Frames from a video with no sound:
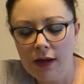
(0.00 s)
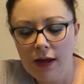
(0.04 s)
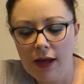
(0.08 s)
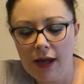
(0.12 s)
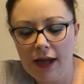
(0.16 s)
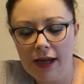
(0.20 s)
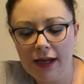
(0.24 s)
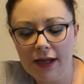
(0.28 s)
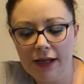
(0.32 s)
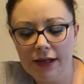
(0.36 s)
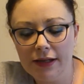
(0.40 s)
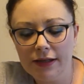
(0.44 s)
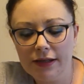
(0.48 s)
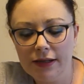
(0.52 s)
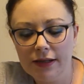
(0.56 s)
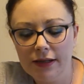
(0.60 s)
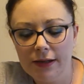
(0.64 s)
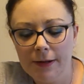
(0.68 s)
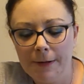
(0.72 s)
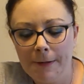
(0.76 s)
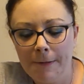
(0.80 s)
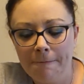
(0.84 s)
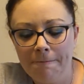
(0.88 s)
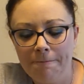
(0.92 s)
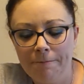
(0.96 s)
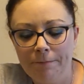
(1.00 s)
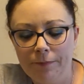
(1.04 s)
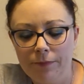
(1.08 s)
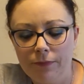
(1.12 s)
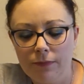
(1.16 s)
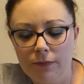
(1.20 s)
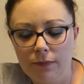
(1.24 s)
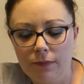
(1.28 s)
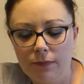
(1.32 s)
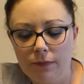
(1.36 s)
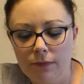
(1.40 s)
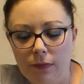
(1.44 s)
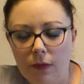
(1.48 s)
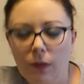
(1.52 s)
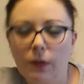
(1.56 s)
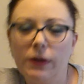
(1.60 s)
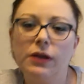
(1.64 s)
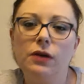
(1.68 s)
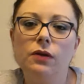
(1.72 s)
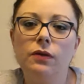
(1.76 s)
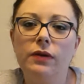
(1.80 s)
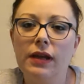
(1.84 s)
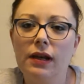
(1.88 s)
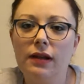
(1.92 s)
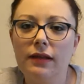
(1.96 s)
And you
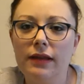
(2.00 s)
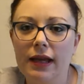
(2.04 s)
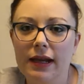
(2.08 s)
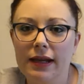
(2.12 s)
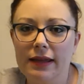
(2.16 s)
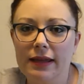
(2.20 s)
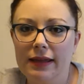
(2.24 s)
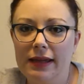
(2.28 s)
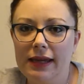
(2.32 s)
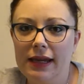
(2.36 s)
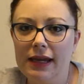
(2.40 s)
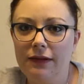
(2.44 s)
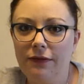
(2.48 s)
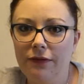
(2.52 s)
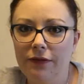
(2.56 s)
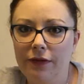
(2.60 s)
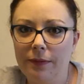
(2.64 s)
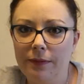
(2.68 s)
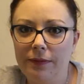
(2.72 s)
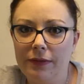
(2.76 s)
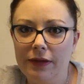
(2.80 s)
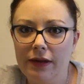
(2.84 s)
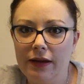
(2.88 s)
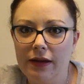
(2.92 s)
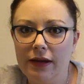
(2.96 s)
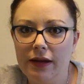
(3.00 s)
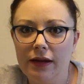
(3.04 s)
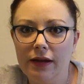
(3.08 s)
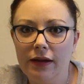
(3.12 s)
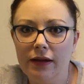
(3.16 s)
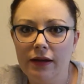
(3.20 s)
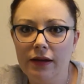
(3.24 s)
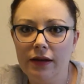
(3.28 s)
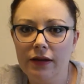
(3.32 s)
don't get a lot of the heat from the